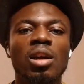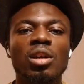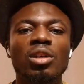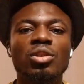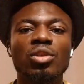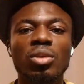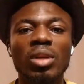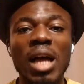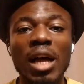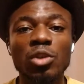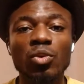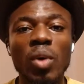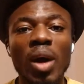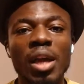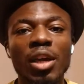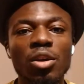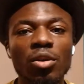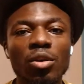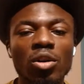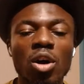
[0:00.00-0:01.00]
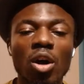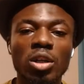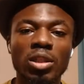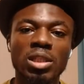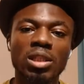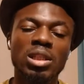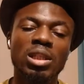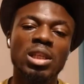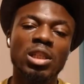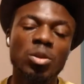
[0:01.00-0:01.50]
So that's why you
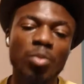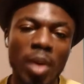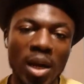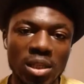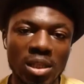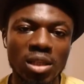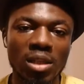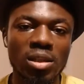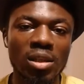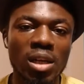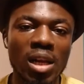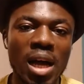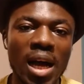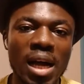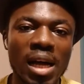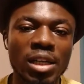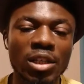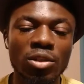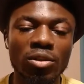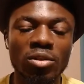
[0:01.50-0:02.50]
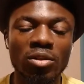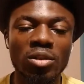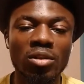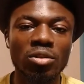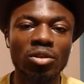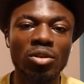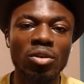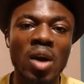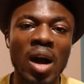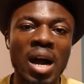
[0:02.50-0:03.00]
got this particular,
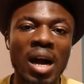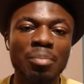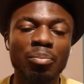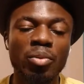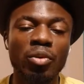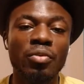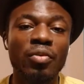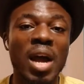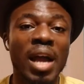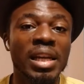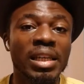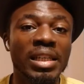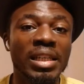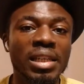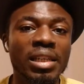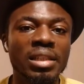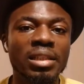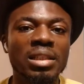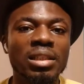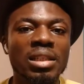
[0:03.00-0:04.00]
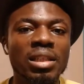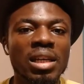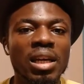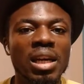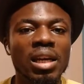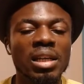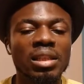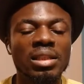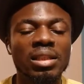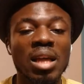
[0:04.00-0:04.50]
you are providing
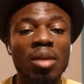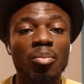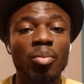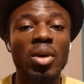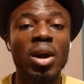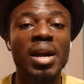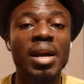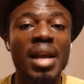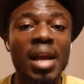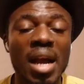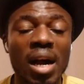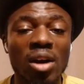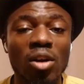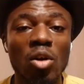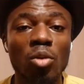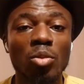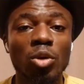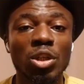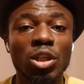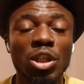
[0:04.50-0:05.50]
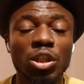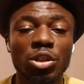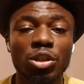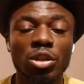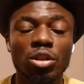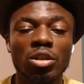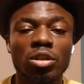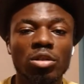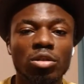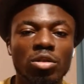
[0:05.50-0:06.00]
a temporary
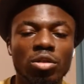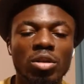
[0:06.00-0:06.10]
accommodation.